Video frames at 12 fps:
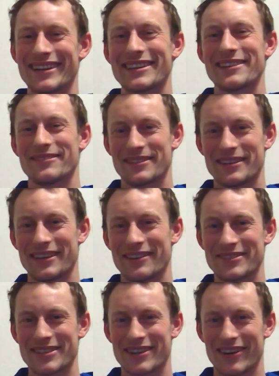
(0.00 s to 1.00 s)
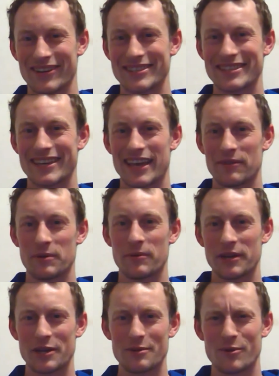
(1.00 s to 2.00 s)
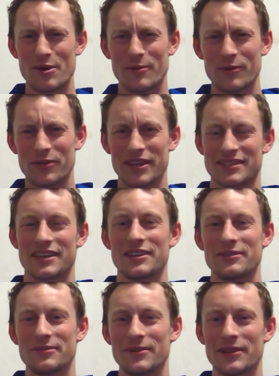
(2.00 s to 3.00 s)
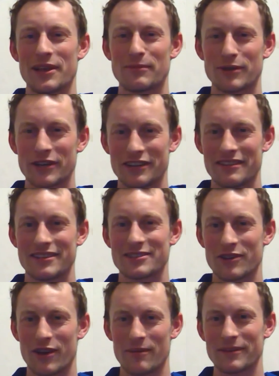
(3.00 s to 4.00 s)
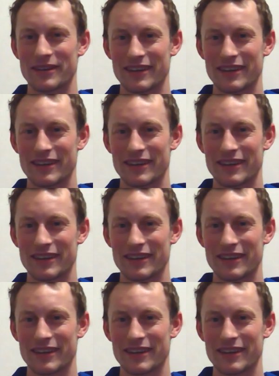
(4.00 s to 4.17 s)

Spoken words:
Give us a call and say, hey, we want to hear more about this. Can you elaborate into this topic?